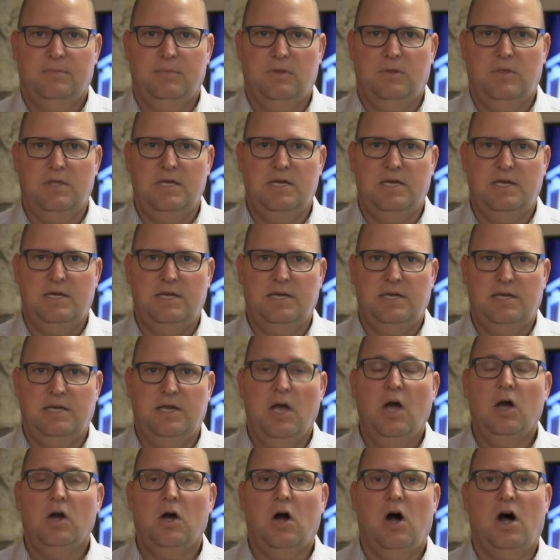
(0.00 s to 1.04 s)

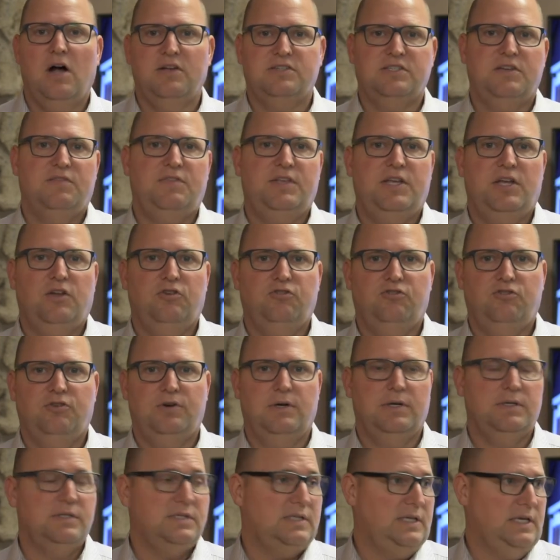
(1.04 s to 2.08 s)
The cost of the
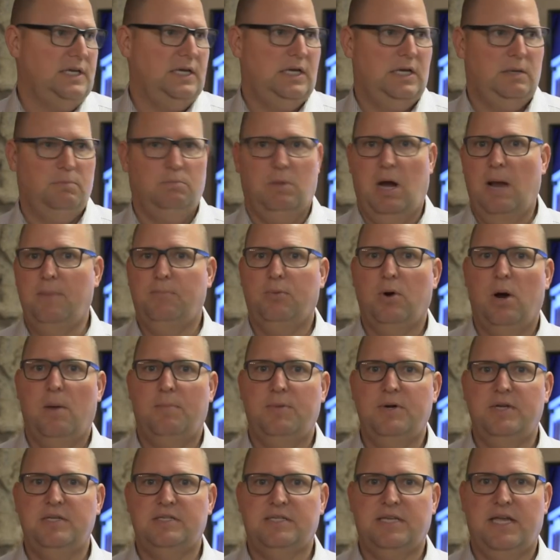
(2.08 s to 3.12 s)
insurance in my
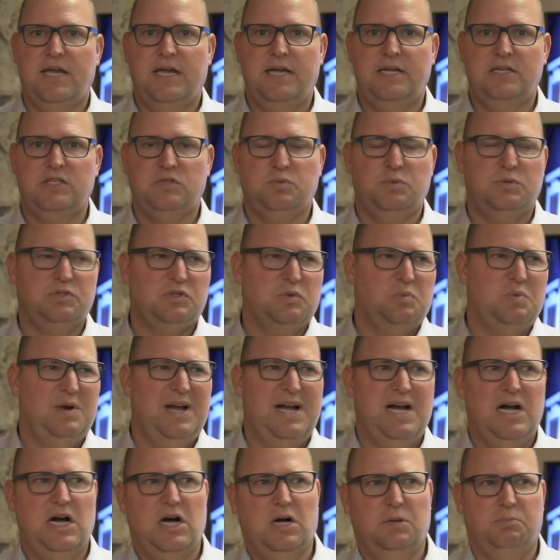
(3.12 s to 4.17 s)
property's case was
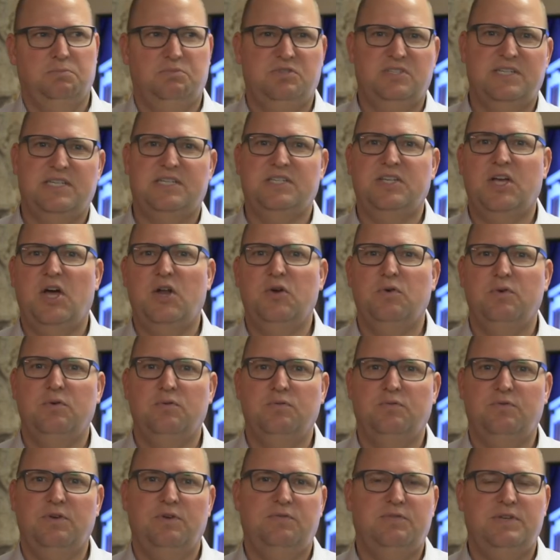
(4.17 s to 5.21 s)
around six
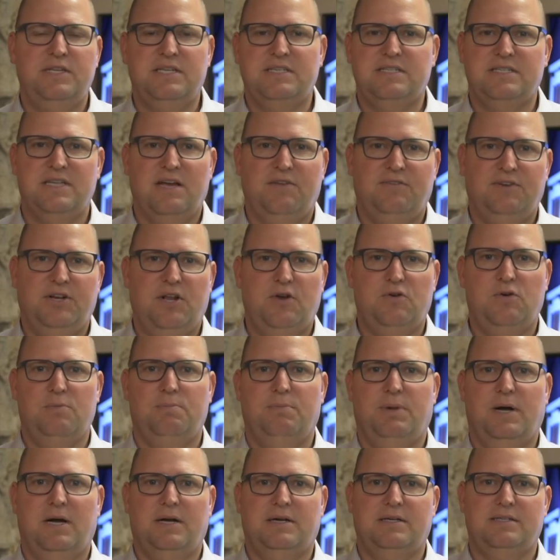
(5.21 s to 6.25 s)
hundred fifty, seven
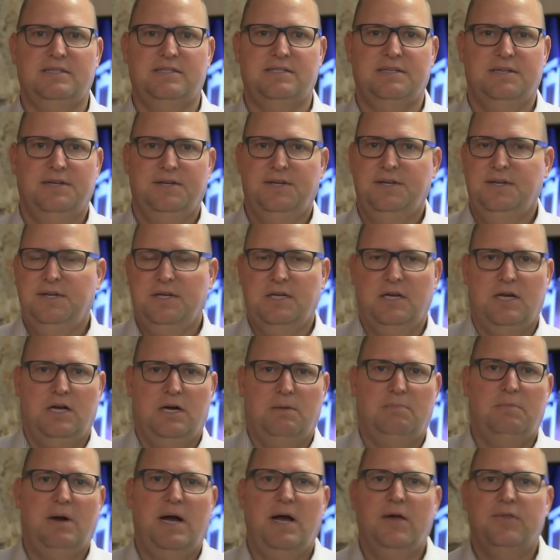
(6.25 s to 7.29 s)
hundred bucks.
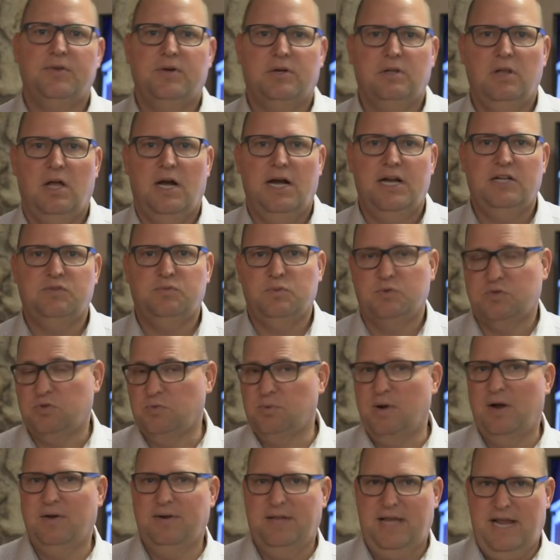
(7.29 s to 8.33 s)
Uh, my other client's was
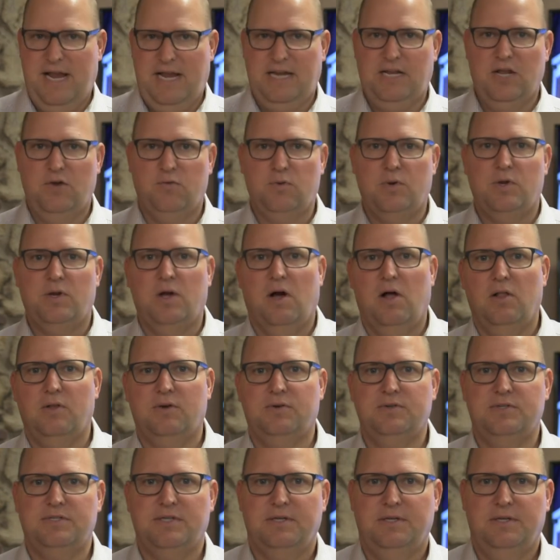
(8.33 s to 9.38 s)
around eight hundred
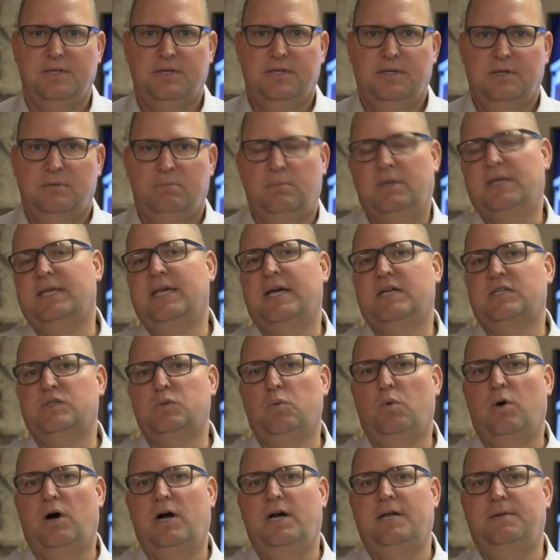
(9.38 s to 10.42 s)
dollars. But
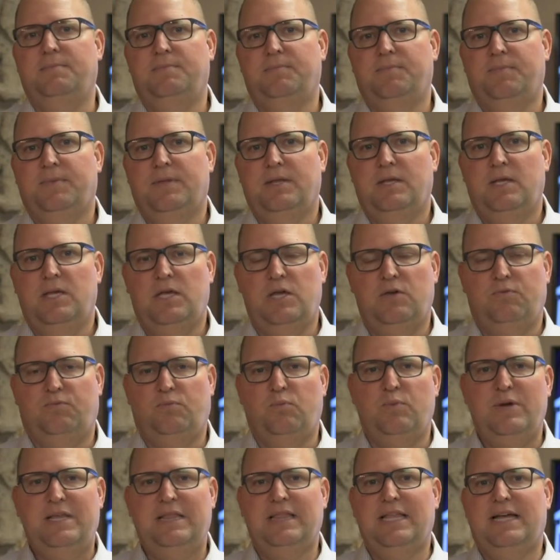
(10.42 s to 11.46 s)
guess what? If
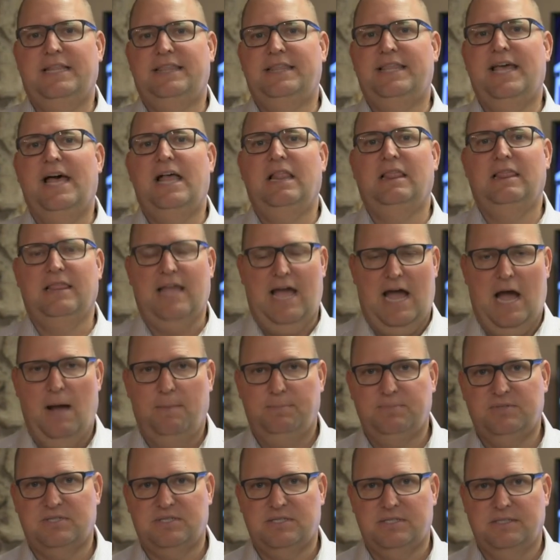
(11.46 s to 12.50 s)
we let that
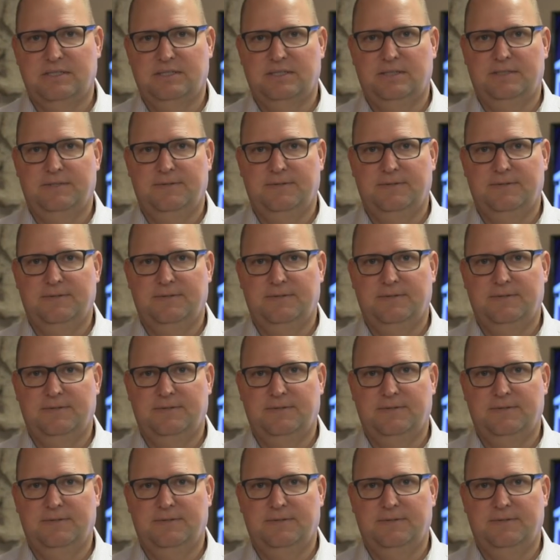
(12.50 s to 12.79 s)
lapse